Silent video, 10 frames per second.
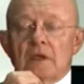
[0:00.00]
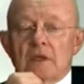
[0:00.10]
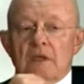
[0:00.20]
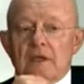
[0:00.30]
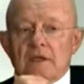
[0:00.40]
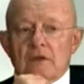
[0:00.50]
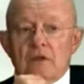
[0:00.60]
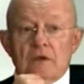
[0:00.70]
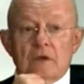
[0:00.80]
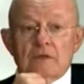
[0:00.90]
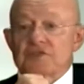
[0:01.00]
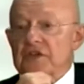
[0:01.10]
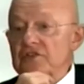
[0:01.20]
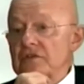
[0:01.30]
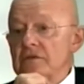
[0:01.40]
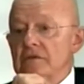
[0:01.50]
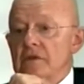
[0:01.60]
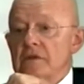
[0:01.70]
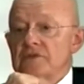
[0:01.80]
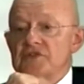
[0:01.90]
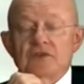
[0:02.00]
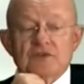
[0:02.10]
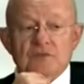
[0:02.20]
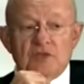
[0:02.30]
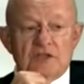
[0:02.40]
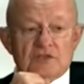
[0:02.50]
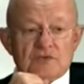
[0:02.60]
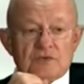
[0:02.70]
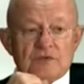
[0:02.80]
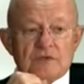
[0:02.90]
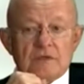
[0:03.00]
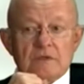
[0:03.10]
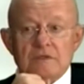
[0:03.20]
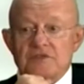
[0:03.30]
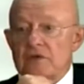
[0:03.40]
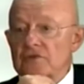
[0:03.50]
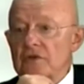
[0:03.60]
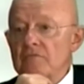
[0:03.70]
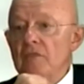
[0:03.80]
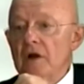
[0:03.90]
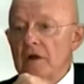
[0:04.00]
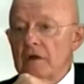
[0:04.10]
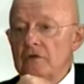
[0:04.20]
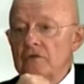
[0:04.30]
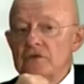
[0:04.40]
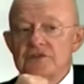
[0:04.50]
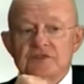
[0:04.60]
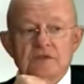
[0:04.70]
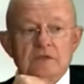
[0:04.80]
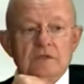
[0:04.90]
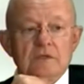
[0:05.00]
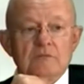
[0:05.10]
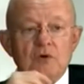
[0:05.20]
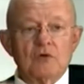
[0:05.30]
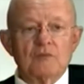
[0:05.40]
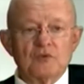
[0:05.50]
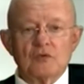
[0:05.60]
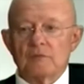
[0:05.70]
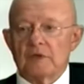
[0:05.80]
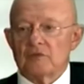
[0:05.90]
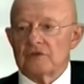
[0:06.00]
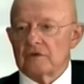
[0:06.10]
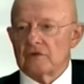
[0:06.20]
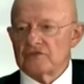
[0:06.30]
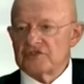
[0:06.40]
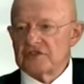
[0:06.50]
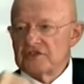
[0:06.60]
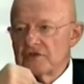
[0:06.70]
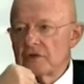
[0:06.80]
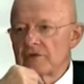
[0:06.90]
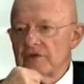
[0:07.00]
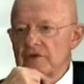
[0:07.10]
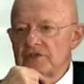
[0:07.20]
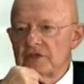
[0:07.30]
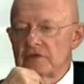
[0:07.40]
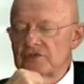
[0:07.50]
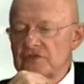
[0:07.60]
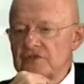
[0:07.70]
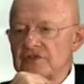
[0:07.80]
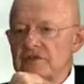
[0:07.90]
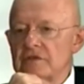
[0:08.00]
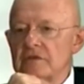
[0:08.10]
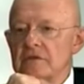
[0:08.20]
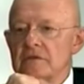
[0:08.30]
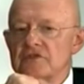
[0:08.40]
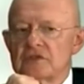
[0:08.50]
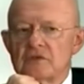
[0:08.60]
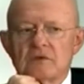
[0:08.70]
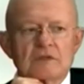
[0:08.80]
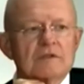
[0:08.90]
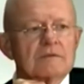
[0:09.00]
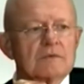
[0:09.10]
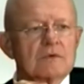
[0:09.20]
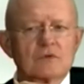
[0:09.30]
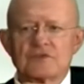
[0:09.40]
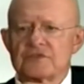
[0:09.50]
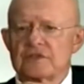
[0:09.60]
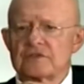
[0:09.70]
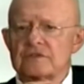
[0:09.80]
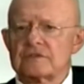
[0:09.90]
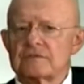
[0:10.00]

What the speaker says: and had a long series of meetings with Secretary Meng, who is the Politburo member that oversees all of their intelligence and security organizations.